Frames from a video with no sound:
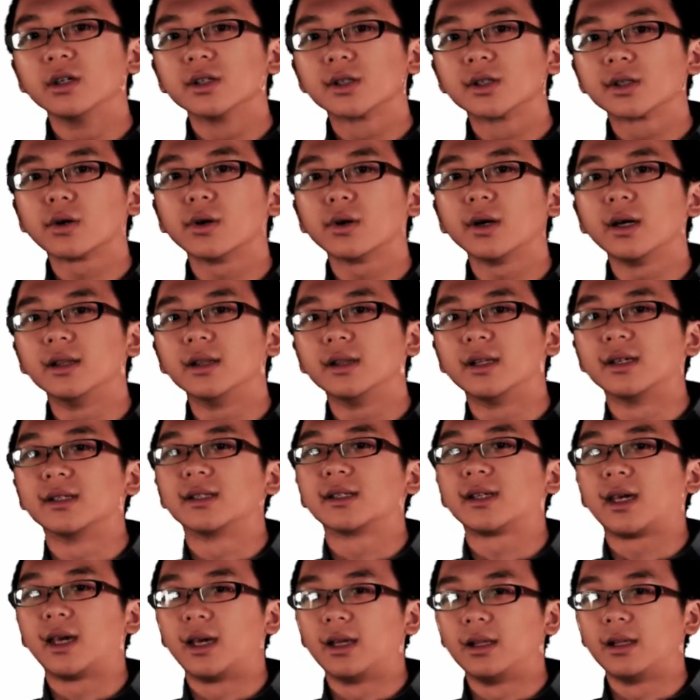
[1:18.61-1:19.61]
So in
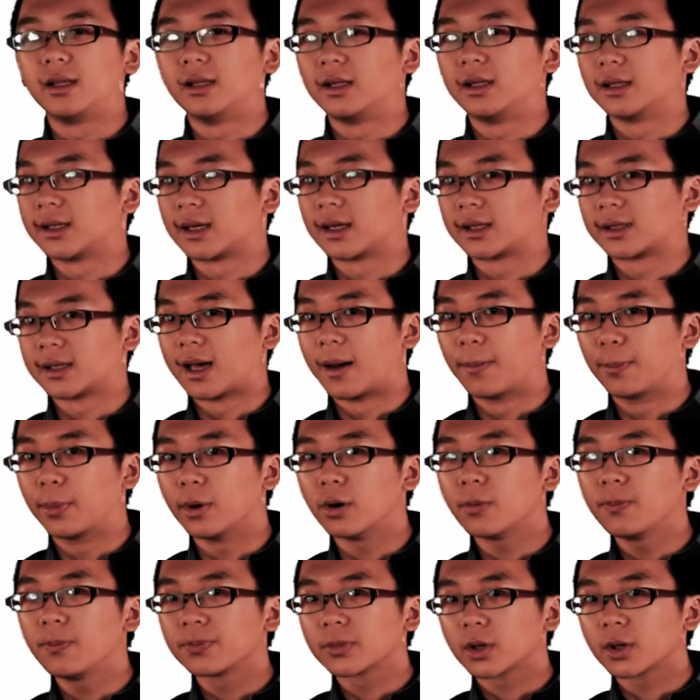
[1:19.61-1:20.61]
this
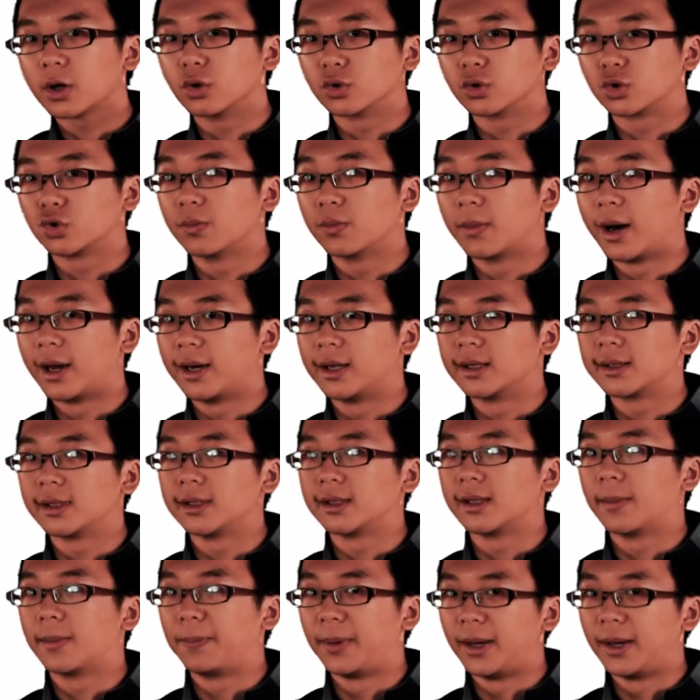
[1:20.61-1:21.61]
example, O2 minus
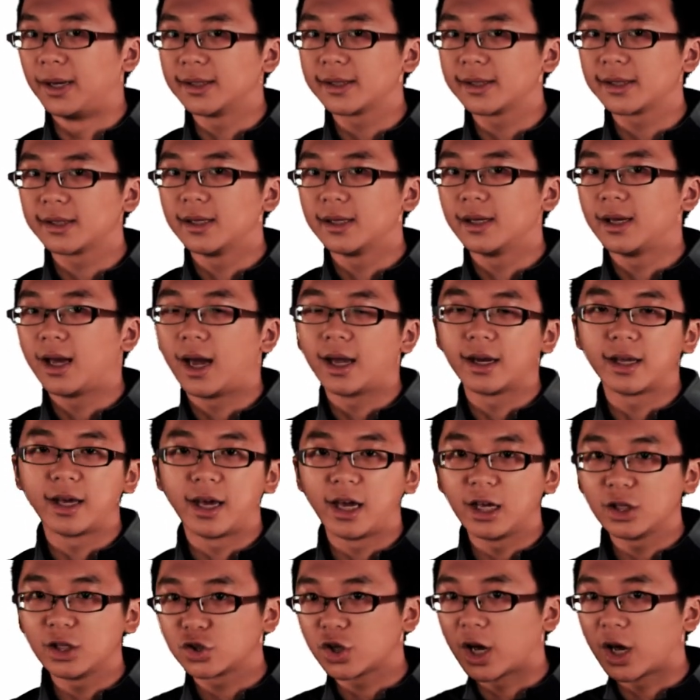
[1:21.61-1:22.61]
is a base, and
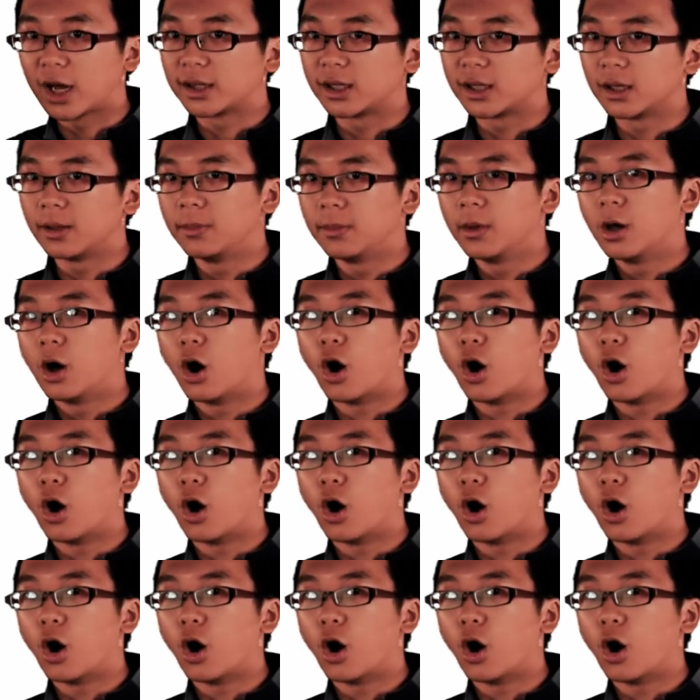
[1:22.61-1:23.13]
the H atom,